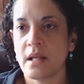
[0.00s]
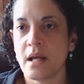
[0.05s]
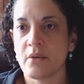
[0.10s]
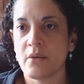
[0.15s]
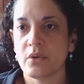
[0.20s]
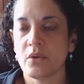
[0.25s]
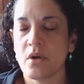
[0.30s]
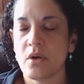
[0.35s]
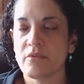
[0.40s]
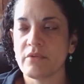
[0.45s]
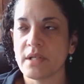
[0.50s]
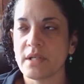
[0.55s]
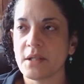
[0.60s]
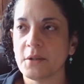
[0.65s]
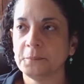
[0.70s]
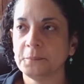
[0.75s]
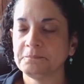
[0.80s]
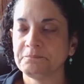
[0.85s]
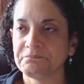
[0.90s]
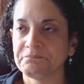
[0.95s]
hour-long
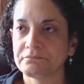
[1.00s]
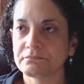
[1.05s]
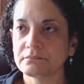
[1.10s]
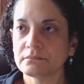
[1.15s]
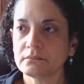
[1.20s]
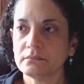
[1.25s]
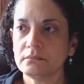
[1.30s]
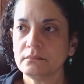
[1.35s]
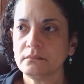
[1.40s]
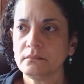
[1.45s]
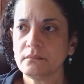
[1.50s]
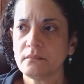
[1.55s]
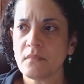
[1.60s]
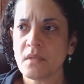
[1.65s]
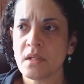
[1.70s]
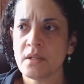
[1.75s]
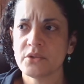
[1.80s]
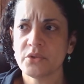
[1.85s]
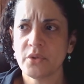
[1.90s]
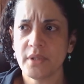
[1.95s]
video.
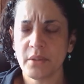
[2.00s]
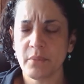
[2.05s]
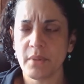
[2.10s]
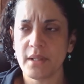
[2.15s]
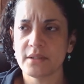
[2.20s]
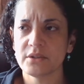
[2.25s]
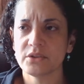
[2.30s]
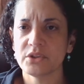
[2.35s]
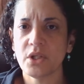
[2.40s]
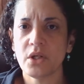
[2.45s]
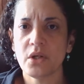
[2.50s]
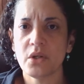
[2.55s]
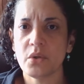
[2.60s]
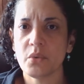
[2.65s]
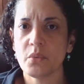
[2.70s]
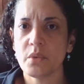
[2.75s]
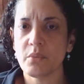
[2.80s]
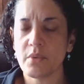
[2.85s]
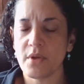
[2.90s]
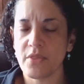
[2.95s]
So anyway, so
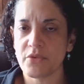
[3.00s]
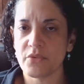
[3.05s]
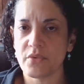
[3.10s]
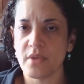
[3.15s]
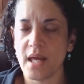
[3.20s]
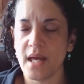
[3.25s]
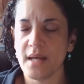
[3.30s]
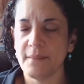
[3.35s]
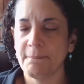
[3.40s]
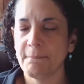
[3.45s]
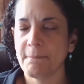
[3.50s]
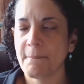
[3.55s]
we went through that.